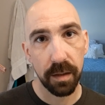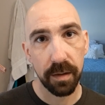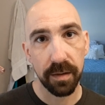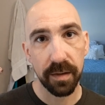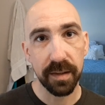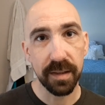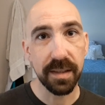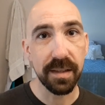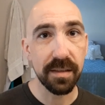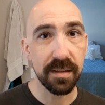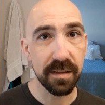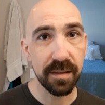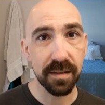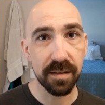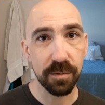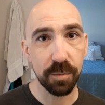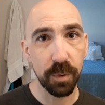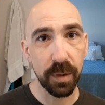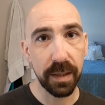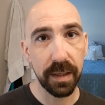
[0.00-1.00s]
The
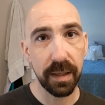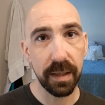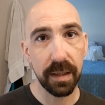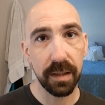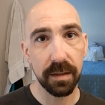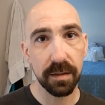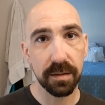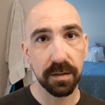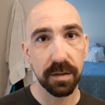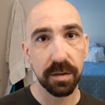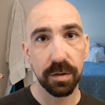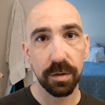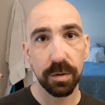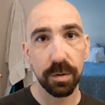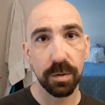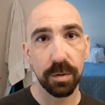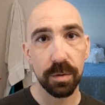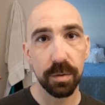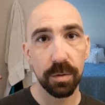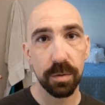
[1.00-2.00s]
easiest way
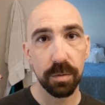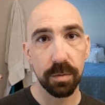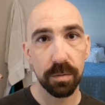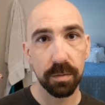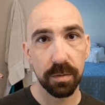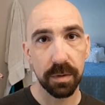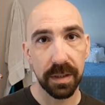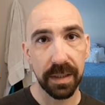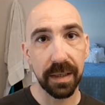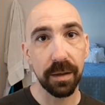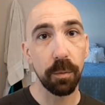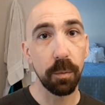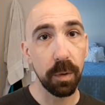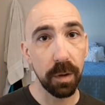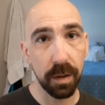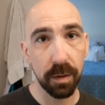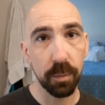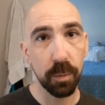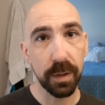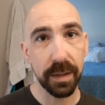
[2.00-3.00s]
to get
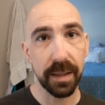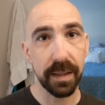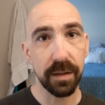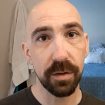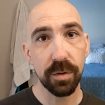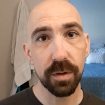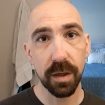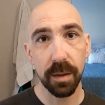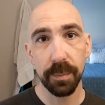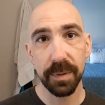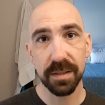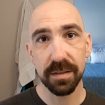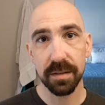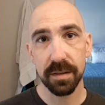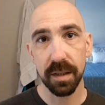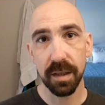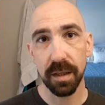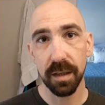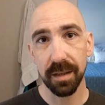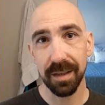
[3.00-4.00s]
one when they do come in
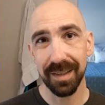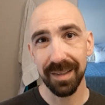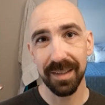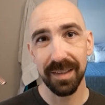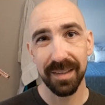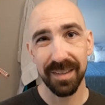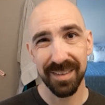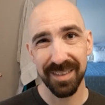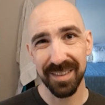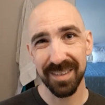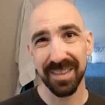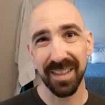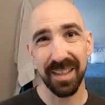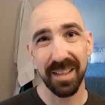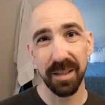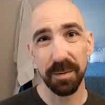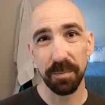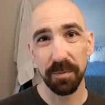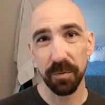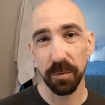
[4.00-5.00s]
stock is to sign
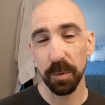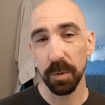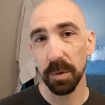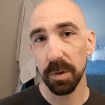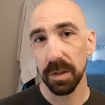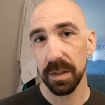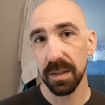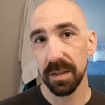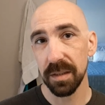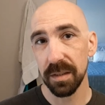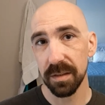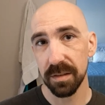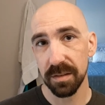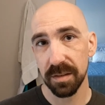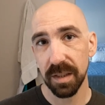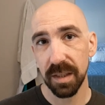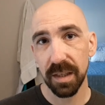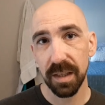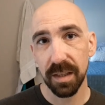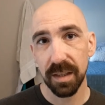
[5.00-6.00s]
up for his
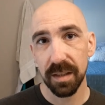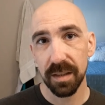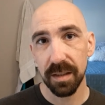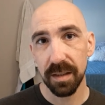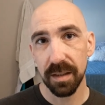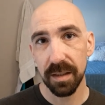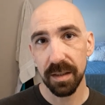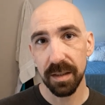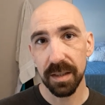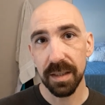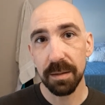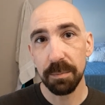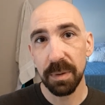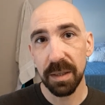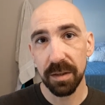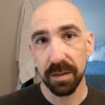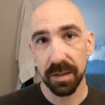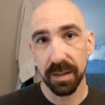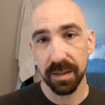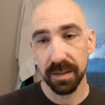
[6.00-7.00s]
uh,
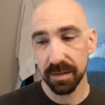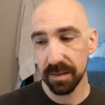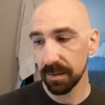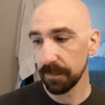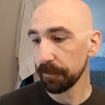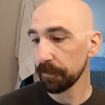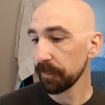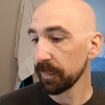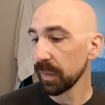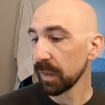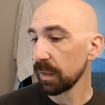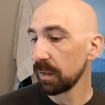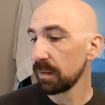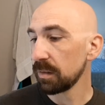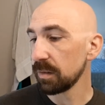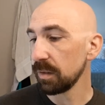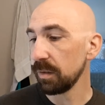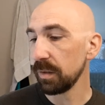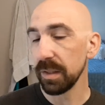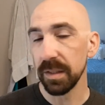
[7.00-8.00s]
email list,
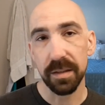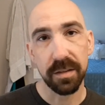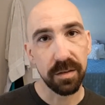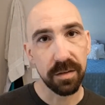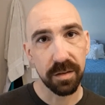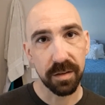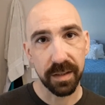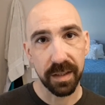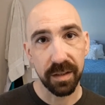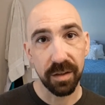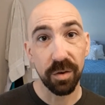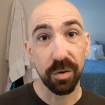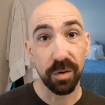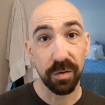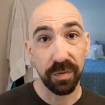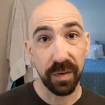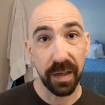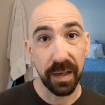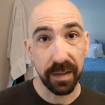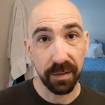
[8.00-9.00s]
so that you'll get
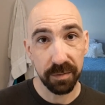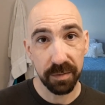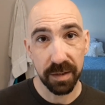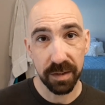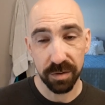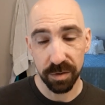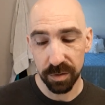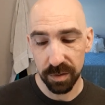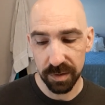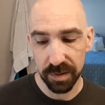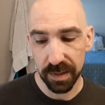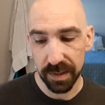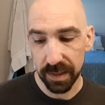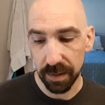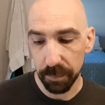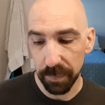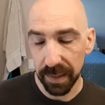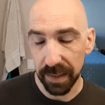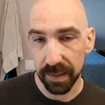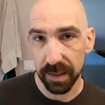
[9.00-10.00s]
notified as soon as they
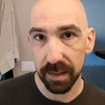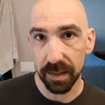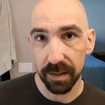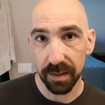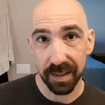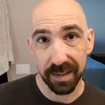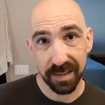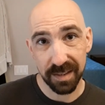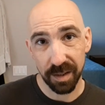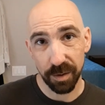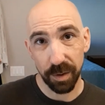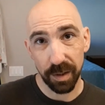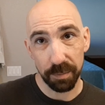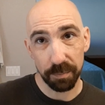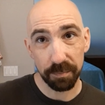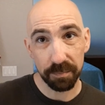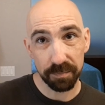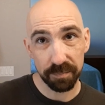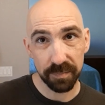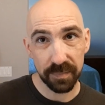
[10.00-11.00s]
get back in. That's how I
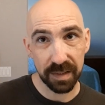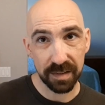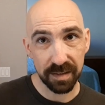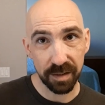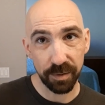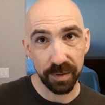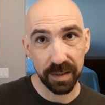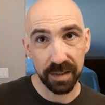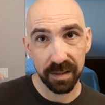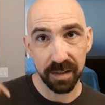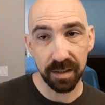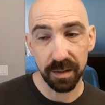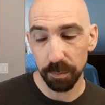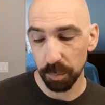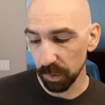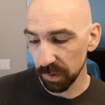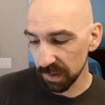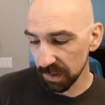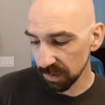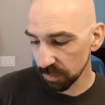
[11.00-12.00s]
that's how I ended up
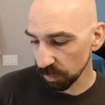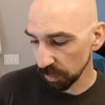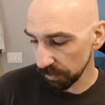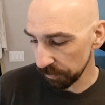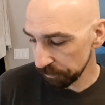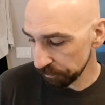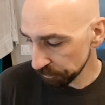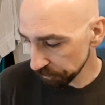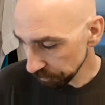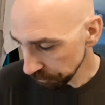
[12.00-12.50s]
with this one.